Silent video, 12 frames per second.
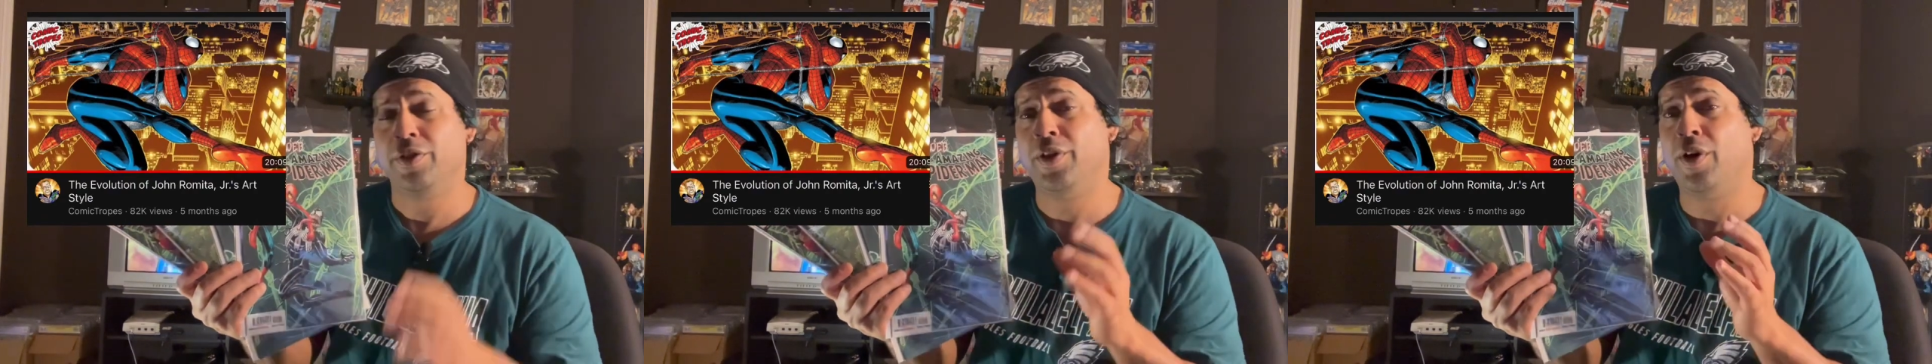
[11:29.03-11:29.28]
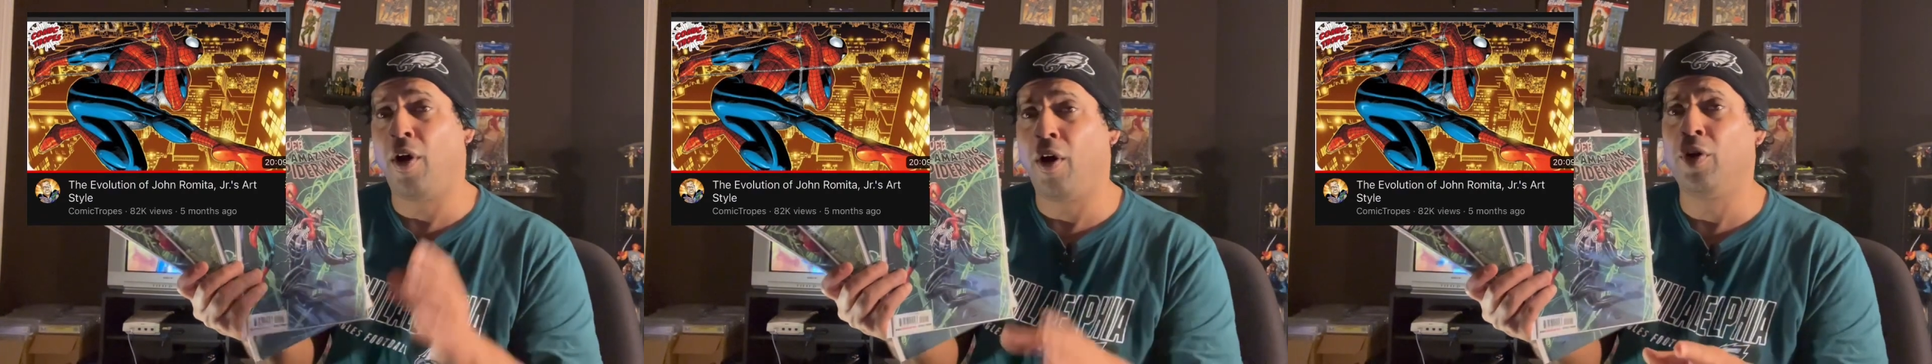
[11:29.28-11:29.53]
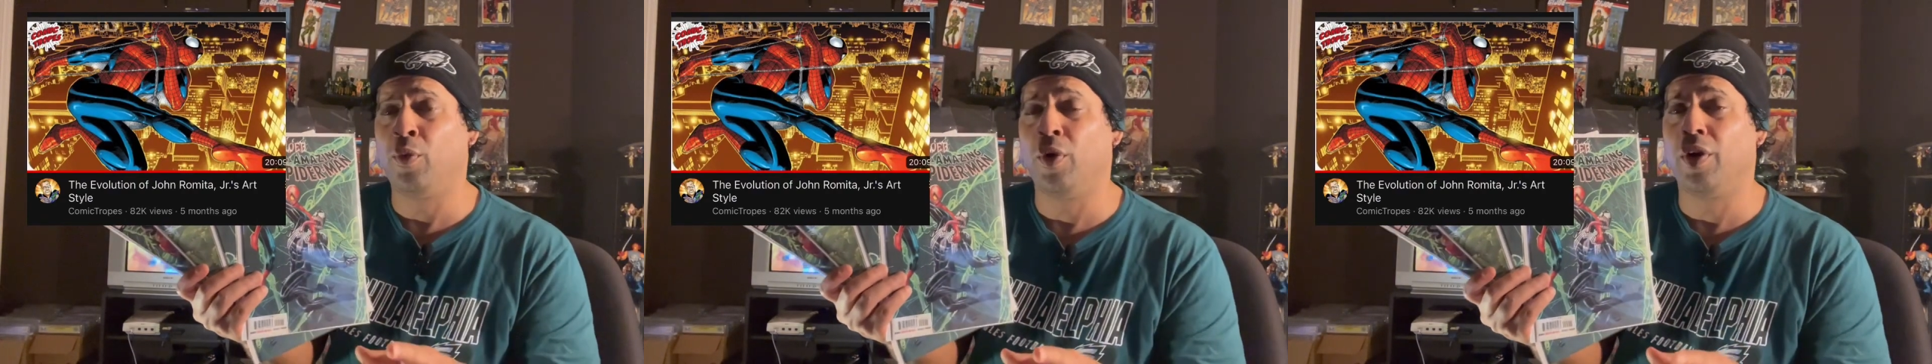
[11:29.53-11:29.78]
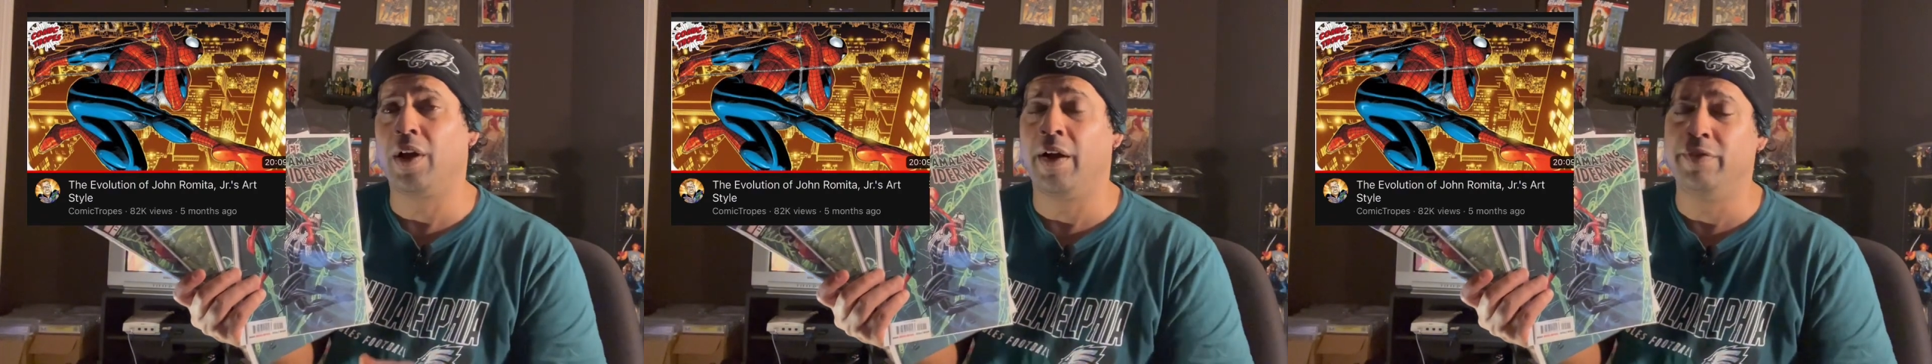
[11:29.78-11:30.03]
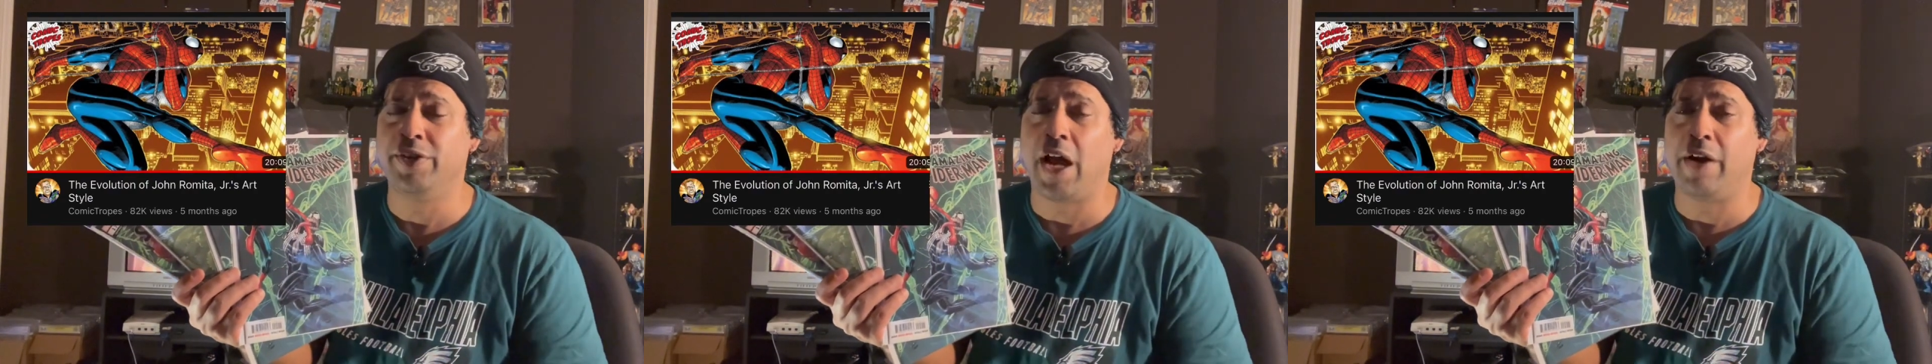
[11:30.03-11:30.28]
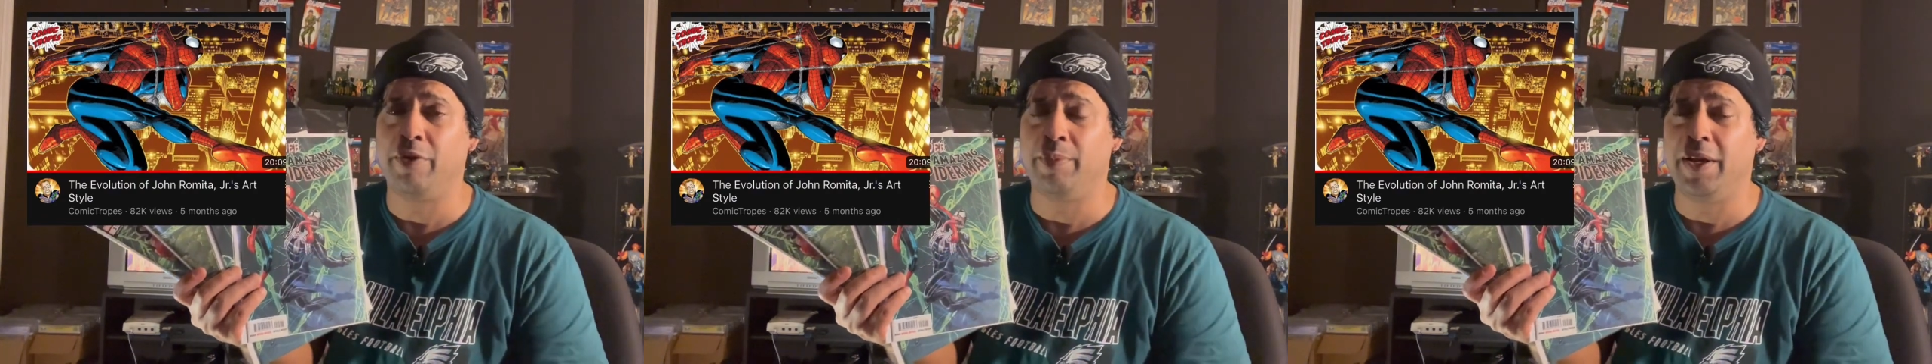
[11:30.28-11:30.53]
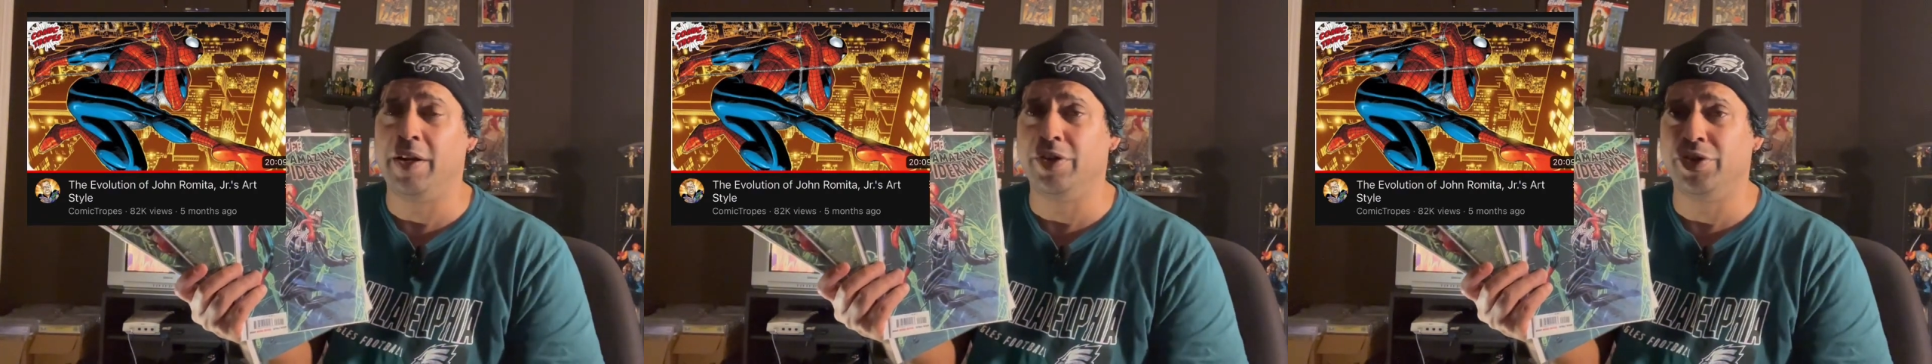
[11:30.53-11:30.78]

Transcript: the artwork of John Romita